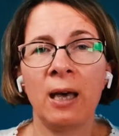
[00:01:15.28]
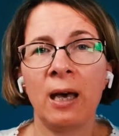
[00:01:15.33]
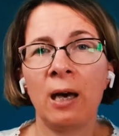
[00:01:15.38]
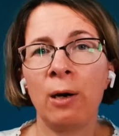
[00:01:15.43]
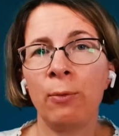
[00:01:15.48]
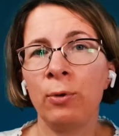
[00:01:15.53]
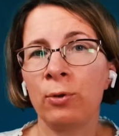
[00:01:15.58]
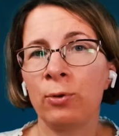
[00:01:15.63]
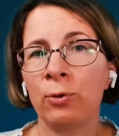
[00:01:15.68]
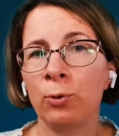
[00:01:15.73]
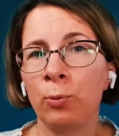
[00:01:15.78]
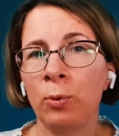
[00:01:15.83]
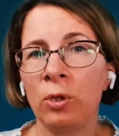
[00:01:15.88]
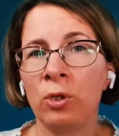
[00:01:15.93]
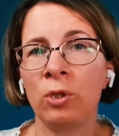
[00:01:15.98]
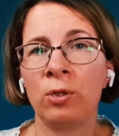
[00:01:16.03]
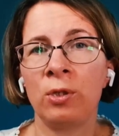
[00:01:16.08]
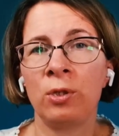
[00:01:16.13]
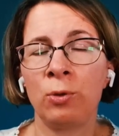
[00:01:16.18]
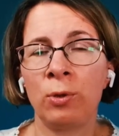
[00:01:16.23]
how your
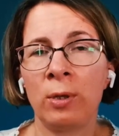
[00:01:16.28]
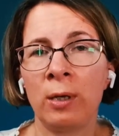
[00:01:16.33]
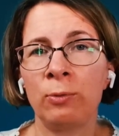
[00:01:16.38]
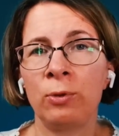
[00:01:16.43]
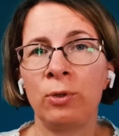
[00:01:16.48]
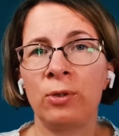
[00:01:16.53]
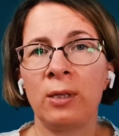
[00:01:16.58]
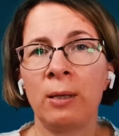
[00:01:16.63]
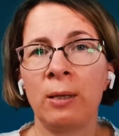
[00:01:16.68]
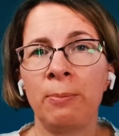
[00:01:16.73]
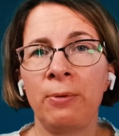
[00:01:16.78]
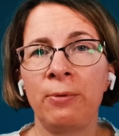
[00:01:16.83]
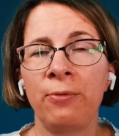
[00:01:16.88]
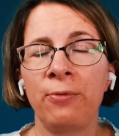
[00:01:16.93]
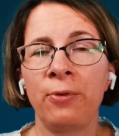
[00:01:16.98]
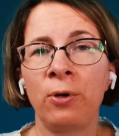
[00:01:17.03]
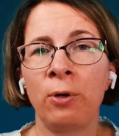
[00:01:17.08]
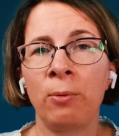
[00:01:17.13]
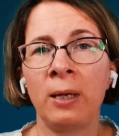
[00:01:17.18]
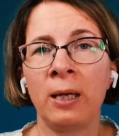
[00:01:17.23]
switches and routers are
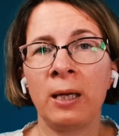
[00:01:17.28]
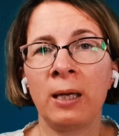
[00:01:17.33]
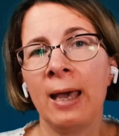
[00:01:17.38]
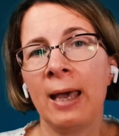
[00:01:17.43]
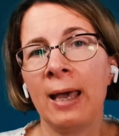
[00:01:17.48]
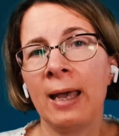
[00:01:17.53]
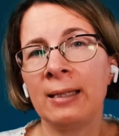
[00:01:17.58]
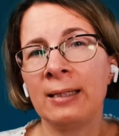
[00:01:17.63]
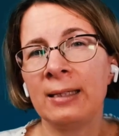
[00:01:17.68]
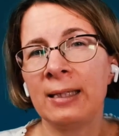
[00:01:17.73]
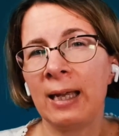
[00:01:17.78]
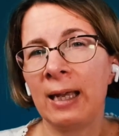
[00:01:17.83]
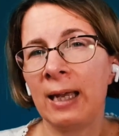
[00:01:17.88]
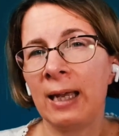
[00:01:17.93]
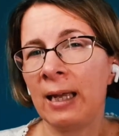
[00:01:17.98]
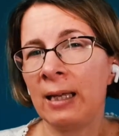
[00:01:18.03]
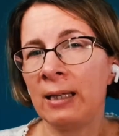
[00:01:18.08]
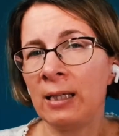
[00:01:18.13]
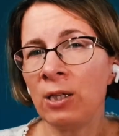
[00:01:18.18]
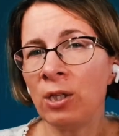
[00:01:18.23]
performing. And
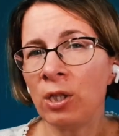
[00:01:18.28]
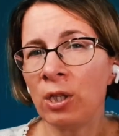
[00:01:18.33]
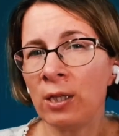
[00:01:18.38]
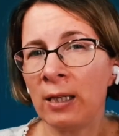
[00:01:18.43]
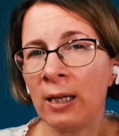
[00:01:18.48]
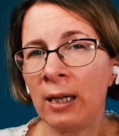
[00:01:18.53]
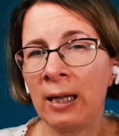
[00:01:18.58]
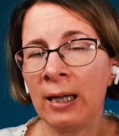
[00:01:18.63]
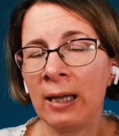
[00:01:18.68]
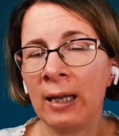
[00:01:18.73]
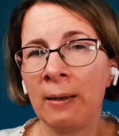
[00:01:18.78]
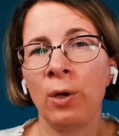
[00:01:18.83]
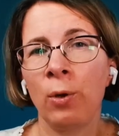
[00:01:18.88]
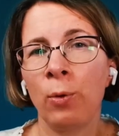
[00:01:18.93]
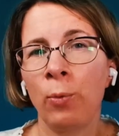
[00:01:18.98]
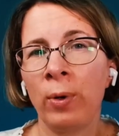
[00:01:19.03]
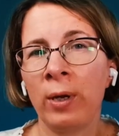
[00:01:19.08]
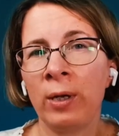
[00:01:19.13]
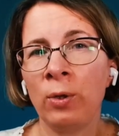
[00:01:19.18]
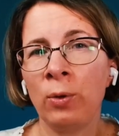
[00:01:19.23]
additionally,
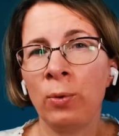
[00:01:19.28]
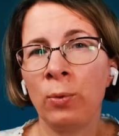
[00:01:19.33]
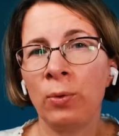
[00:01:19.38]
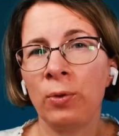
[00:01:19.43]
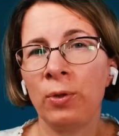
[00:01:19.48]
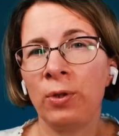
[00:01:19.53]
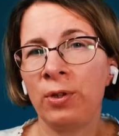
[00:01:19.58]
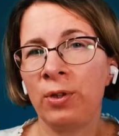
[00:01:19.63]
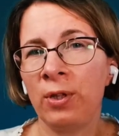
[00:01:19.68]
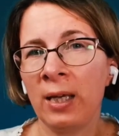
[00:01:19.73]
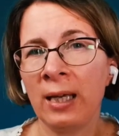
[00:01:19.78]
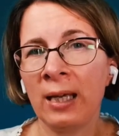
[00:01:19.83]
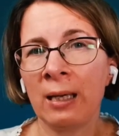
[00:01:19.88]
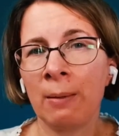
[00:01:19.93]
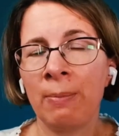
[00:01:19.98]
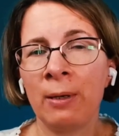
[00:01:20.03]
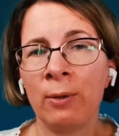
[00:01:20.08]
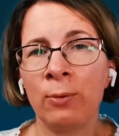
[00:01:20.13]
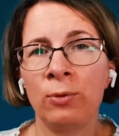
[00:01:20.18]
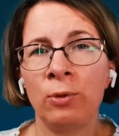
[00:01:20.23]
when you think
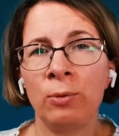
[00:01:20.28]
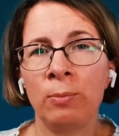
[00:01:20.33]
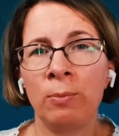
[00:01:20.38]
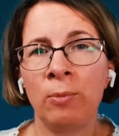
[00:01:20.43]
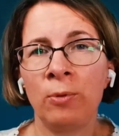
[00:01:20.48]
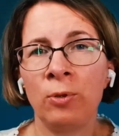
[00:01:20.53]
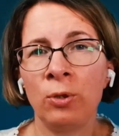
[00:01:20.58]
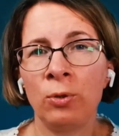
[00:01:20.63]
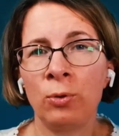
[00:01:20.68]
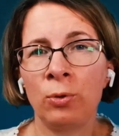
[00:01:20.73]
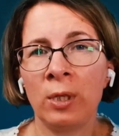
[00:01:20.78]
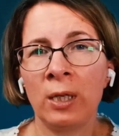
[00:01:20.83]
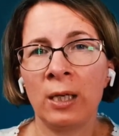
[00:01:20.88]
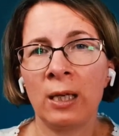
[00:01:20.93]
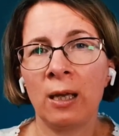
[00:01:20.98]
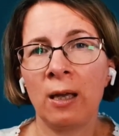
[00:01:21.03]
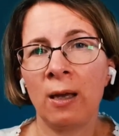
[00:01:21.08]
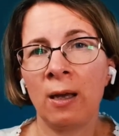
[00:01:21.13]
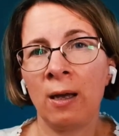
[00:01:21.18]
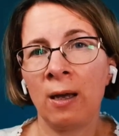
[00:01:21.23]
about
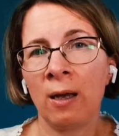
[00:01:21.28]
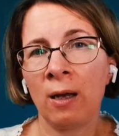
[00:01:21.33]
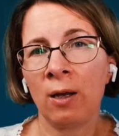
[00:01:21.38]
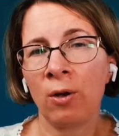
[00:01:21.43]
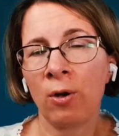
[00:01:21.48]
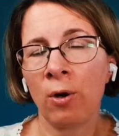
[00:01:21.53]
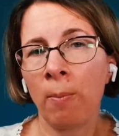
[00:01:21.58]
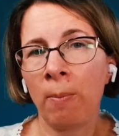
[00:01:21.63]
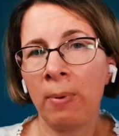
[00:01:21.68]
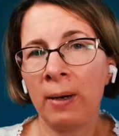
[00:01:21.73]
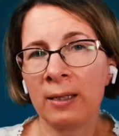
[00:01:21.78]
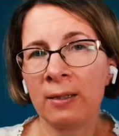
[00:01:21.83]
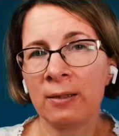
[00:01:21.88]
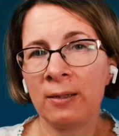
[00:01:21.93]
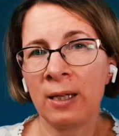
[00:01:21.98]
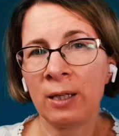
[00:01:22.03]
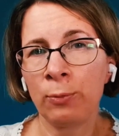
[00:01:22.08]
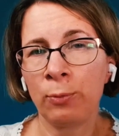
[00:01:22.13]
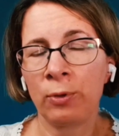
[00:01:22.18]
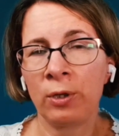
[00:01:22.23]
monitoring
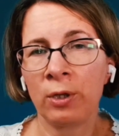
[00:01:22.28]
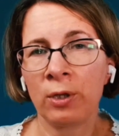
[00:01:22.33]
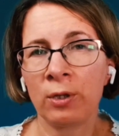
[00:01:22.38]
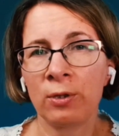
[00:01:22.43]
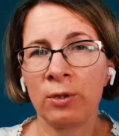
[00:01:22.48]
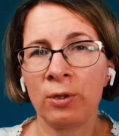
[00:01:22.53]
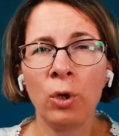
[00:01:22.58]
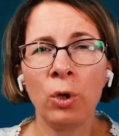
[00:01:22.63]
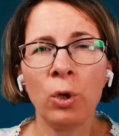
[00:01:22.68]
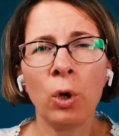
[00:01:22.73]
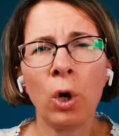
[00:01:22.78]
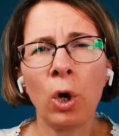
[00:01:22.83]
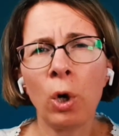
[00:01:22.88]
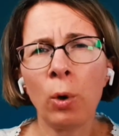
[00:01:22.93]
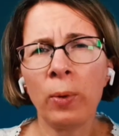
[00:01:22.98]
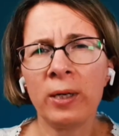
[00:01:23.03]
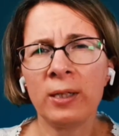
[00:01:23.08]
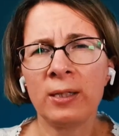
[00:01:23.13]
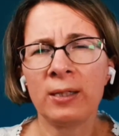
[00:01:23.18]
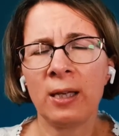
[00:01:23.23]
complex networks, you
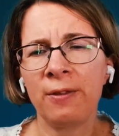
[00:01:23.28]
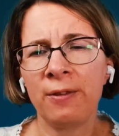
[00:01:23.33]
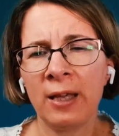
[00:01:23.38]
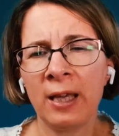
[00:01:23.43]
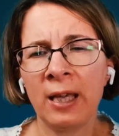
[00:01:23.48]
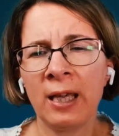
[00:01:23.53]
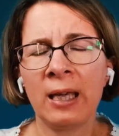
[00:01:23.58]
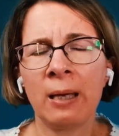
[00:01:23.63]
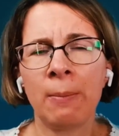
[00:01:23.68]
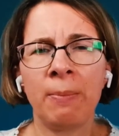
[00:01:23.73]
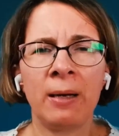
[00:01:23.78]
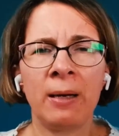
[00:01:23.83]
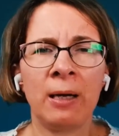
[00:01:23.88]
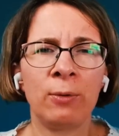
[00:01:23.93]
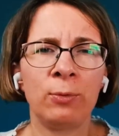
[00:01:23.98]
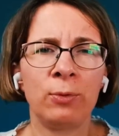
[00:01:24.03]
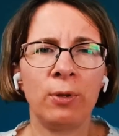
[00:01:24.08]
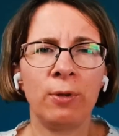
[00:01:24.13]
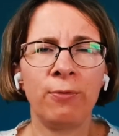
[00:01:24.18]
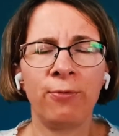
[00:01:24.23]
always think
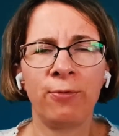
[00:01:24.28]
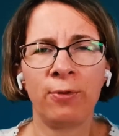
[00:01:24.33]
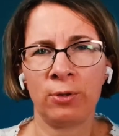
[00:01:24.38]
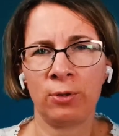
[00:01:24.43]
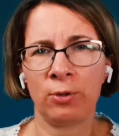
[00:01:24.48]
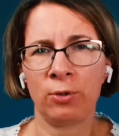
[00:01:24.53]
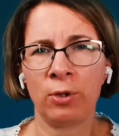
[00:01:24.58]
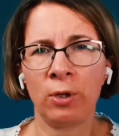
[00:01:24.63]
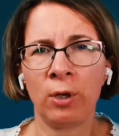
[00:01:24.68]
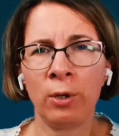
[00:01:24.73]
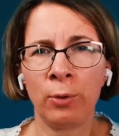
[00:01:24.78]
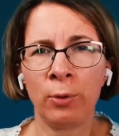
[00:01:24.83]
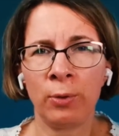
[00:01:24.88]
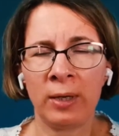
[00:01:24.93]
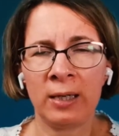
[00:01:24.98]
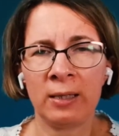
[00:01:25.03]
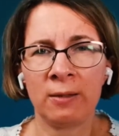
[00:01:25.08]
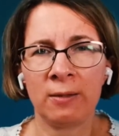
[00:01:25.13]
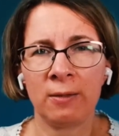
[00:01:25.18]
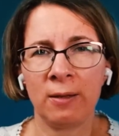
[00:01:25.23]
about fault
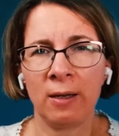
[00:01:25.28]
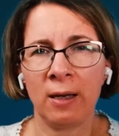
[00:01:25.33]
tolerance